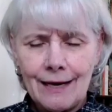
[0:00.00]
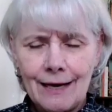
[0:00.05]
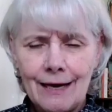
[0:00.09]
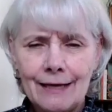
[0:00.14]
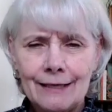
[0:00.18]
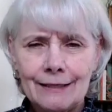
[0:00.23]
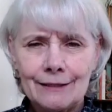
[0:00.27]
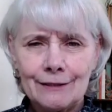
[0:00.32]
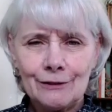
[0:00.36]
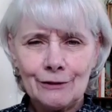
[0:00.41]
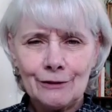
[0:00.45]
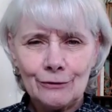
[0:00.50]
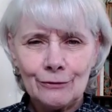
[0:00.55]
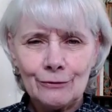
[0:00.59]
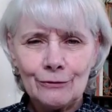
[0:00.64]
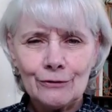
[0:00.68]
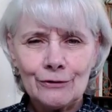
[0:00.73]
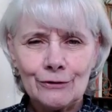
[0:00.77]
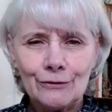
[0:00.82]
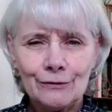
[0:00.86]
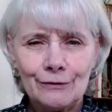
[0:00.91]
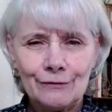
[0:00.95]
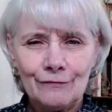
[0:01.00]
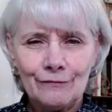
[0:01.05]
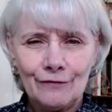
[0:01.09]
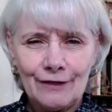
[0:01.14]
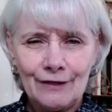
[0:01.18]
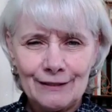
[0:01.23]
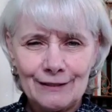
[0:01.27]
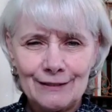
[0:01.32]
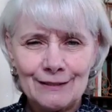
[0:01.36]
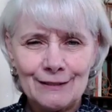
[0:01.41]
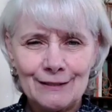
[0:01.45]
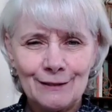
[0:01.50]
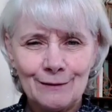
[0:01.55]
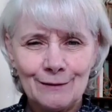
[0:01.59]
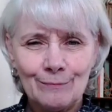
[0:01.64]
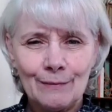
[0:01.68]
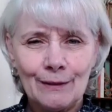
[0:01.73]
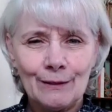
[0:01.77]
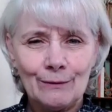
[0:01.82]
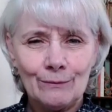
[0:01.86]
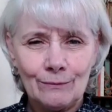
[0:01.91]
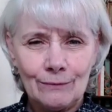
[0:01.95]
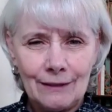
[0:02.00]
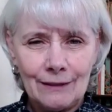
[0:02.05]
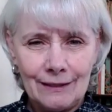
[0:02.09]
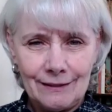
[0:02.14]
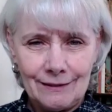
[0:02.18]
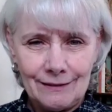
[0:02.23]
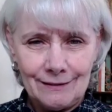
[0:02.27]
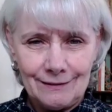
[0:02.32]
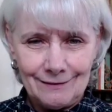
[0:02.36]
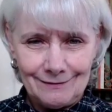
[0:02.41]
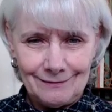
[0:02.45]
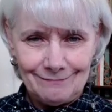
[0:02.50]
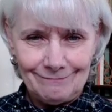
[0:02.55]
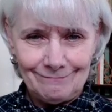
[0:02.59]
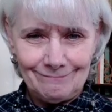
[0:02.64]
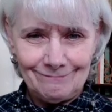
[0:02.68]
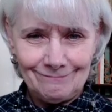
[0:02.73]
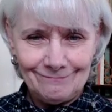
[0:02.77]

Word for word: I can use your advice in my writing.